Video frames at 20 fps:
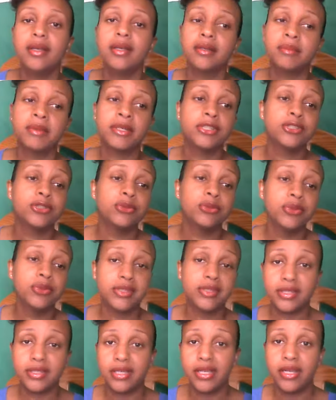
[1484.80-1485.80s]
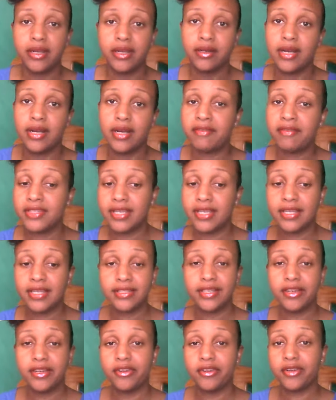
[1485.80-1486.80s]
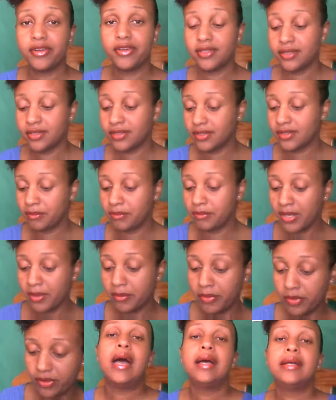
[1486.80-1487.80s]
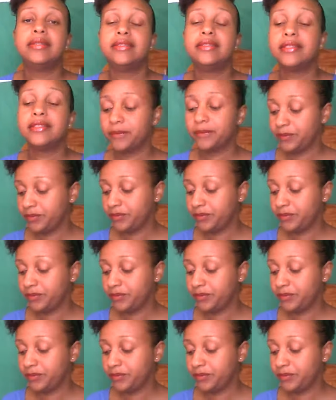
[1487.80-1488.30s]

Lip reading: My school is in here. Everything is in here because this is a big book, right?